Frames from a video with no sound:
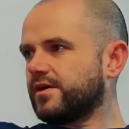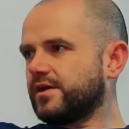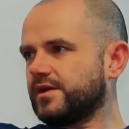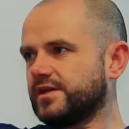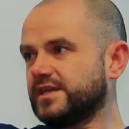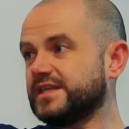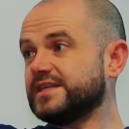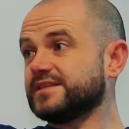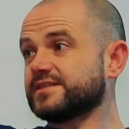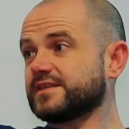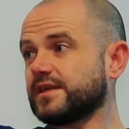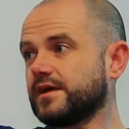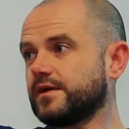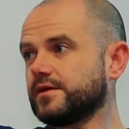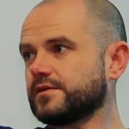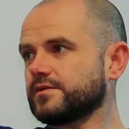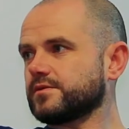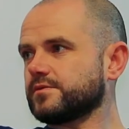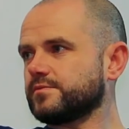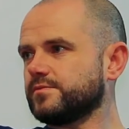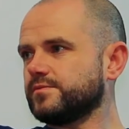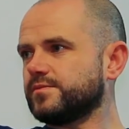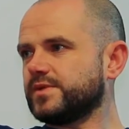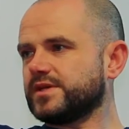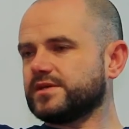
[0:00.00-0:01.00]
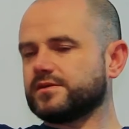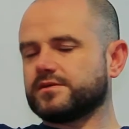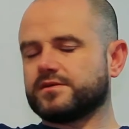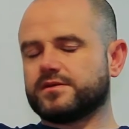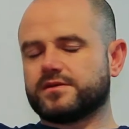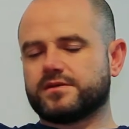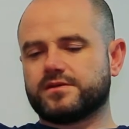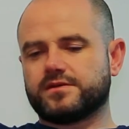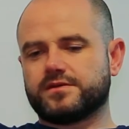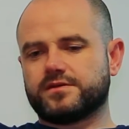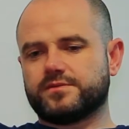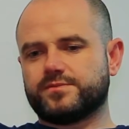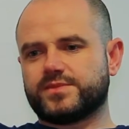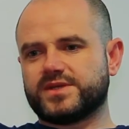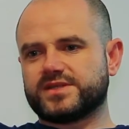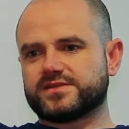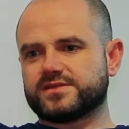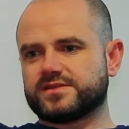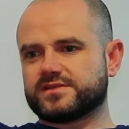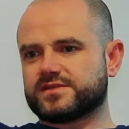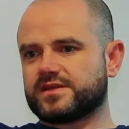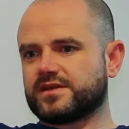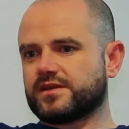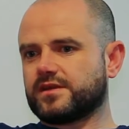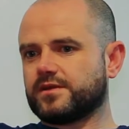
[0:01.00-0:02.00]
mm. an ESA uh,
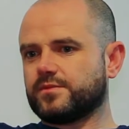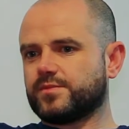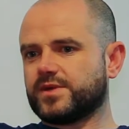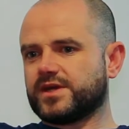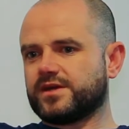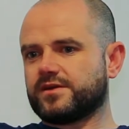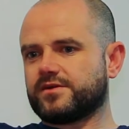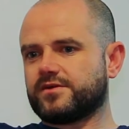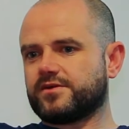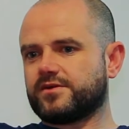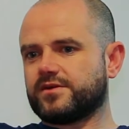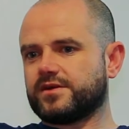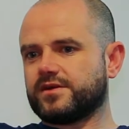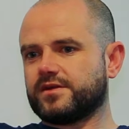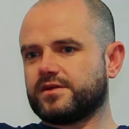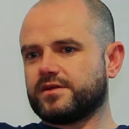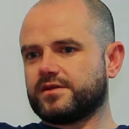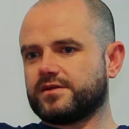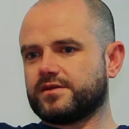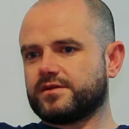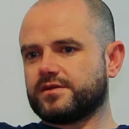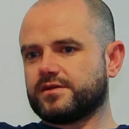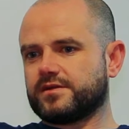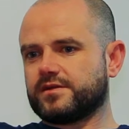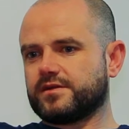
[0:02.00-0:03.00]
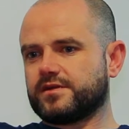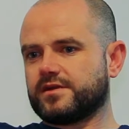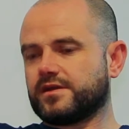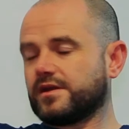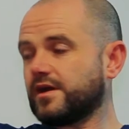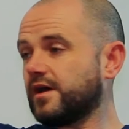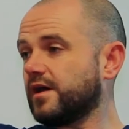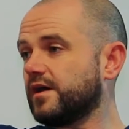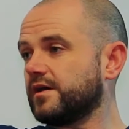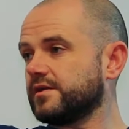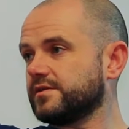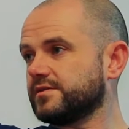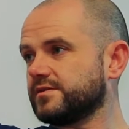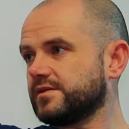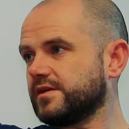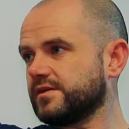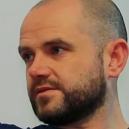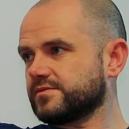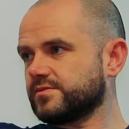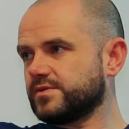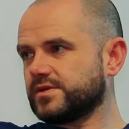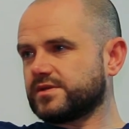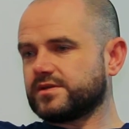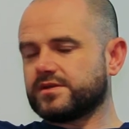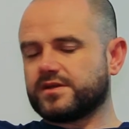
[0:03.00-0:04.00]
business incubator in, in Ireland
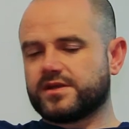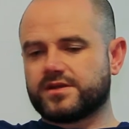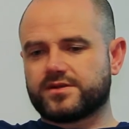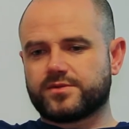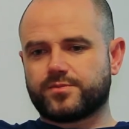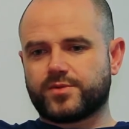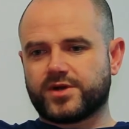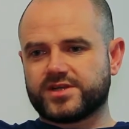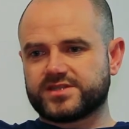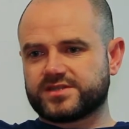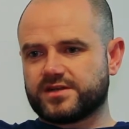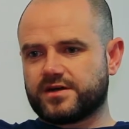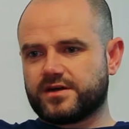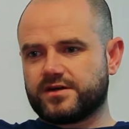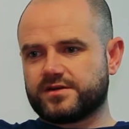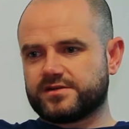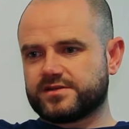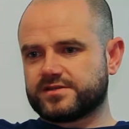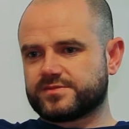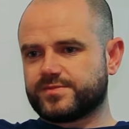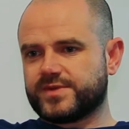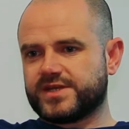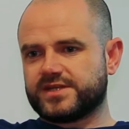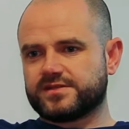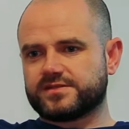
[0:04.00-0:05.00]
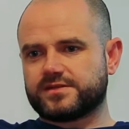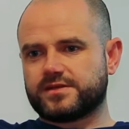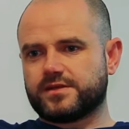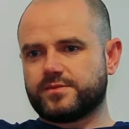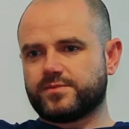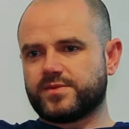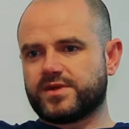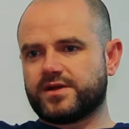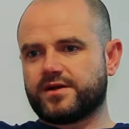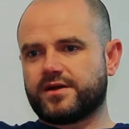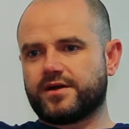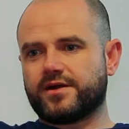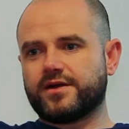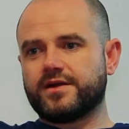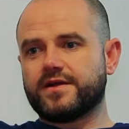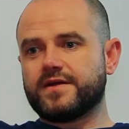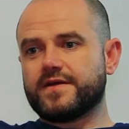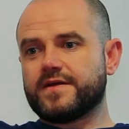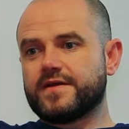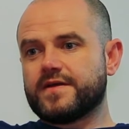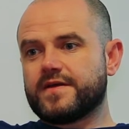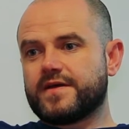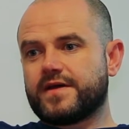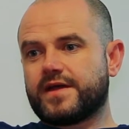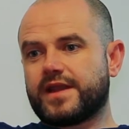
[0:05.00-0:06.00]
that's with Enterprise Ireland the space team there
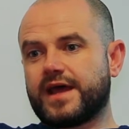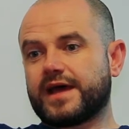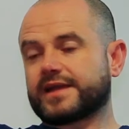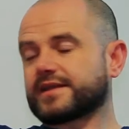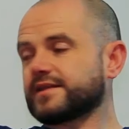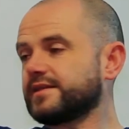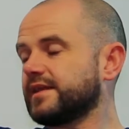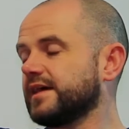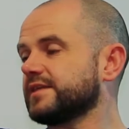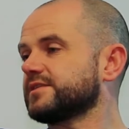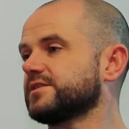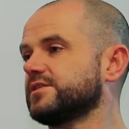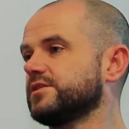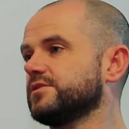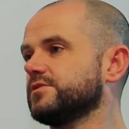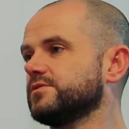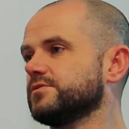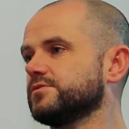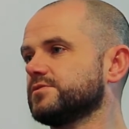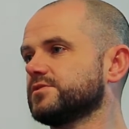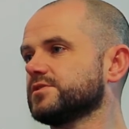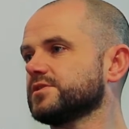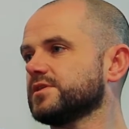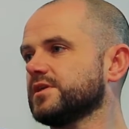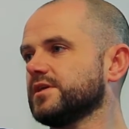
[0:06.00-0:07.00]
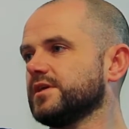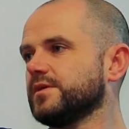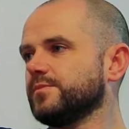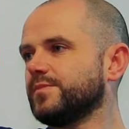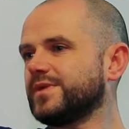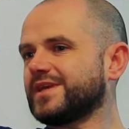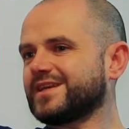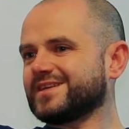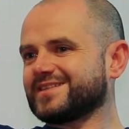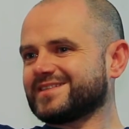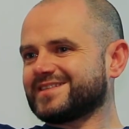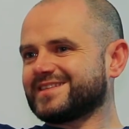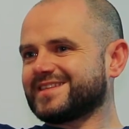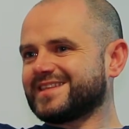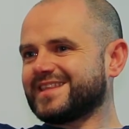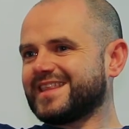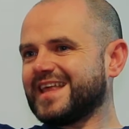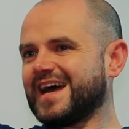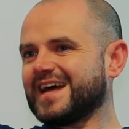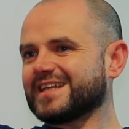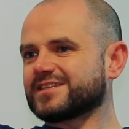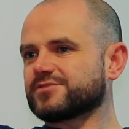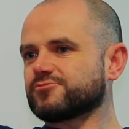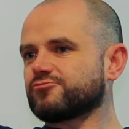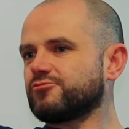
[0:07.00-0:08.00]
that that's huge because
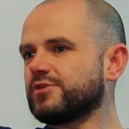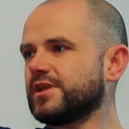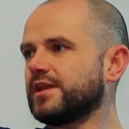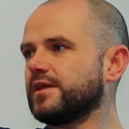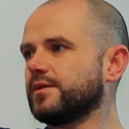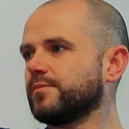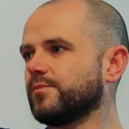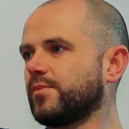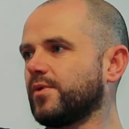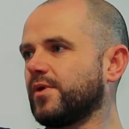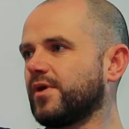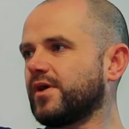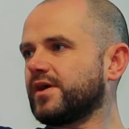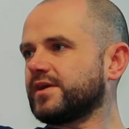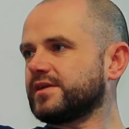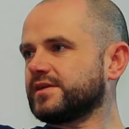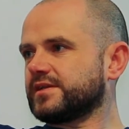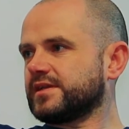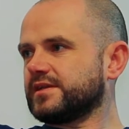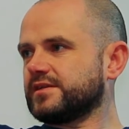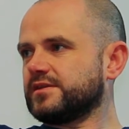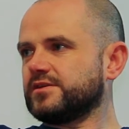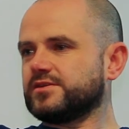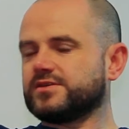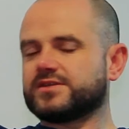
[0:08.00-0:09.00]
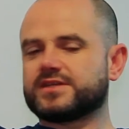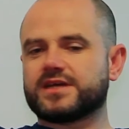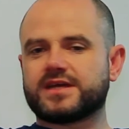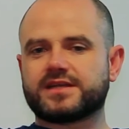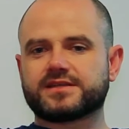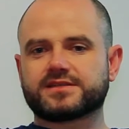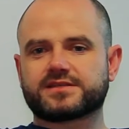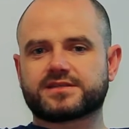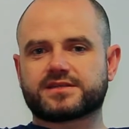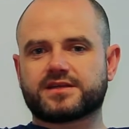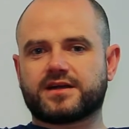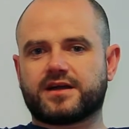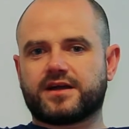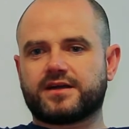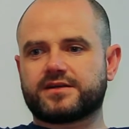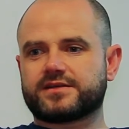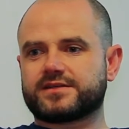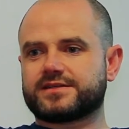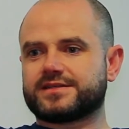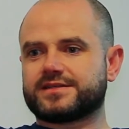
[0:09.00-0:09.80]
that's really important that you then start